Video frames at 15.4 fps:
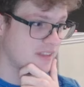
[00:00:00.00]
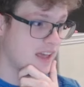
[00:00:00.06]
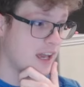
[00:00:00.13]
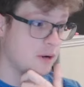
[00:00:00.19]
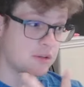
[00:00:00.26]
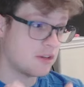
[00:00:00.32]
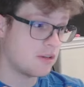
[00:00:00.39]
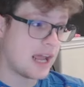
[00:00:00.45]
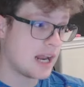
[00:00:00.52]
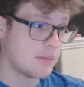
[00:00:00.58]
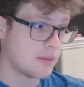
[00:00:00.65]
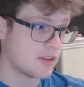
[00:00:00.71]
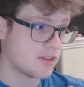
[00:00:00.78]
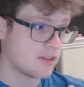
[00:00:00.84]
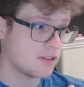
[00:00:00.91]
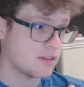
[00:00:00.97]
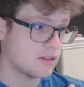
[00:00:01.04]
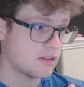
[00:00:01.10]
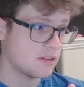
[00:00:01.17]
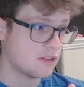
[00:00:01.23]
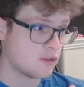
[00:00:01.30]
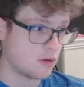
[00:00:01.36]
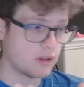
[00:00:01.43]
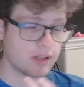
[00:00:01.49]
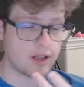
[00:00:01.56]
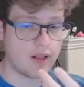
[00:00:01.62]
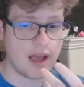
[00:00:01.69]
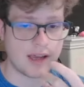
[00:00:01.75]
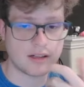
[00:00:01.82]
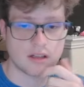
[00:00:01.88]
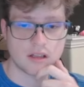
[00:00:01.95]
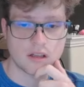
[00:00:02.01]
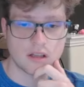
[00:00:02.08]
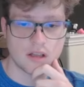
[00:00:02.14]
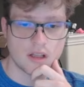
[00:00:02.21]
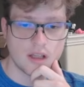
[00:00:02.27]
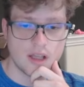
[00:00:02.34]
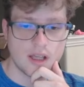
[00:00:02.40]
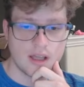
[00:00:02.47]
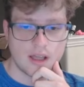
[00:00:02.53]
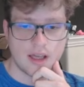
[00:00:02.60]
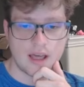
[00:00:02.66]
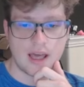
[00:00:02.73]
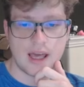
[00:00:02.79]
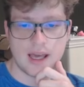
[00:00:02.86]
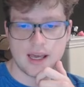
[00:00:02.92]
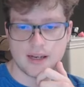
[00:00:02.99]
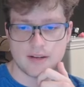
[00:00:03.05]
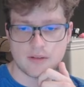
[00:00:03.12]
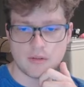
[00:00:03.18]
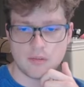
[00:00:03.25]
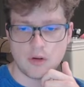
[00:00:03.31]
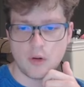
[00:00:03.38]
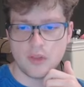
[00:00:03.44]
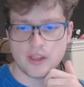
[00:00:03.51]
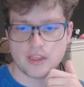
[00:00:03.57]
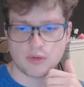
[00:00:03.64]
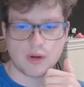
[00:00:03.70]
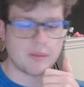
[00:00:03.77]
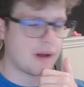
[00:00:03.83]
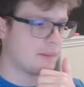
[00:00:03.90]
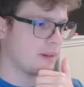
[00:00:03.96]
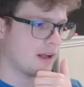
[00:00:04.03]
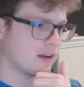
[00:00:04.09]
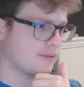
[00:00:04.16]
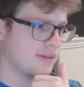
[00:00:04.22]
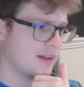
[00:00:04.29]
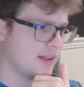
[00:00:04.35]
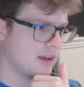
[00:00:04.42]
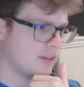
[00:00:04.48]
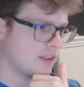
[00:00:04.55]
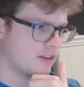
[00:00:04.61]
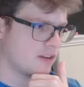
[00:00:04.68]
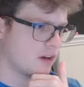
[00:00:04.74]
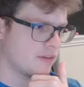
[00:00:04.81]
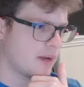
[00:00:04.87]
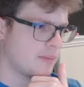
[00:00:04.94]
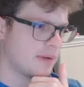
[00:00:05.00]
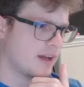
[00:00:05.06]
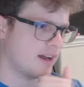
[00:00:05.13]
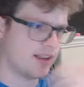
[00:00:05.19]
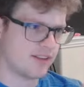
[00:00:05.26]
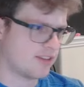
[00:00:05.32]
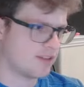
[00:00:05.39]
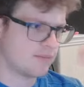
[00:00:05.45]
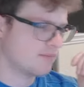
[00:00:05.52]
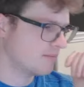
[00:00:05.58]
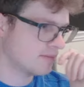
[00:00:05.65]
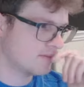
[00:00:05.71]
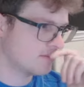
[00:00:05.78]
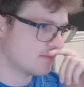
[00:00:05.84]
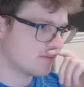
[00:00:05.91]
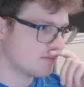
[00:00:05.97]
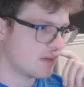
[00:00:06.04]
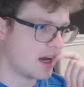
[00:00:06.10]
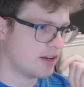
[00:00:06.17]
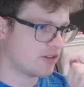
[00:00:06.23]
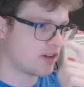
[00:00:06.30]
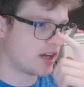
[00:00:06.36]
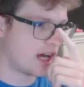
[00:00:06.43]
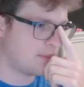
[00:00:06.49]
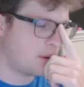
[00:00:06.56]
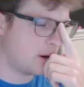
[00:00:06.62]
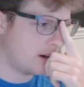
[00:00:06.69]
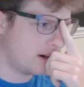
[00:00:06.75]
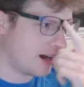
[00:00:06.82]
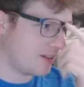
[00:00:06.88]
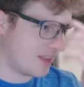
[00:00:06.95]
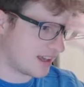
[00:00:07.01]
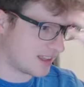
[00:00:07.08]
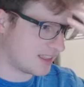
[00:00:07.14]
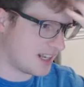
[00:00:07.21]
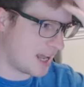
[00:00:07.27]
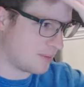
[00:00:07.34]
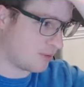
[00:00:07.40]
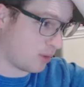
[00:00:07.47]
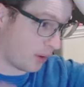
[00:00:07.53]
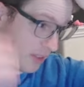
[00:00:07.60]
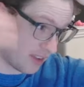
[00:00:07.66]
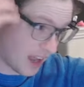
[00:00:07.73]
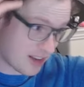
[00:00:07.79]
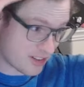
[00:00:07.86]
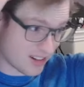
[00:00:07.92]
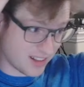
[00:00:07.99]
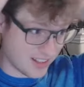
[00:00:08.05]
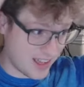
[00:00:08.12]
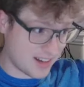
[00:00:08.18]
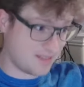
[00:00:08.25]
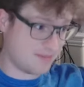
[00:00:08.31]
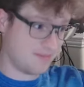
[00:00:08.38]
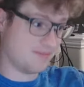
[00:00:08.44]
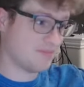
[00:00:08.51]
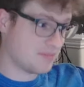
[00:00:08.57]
It was unanimous, strongly liked. And only 3 of my players filled out the survey because I just kind of put it out like the day before the session, and then...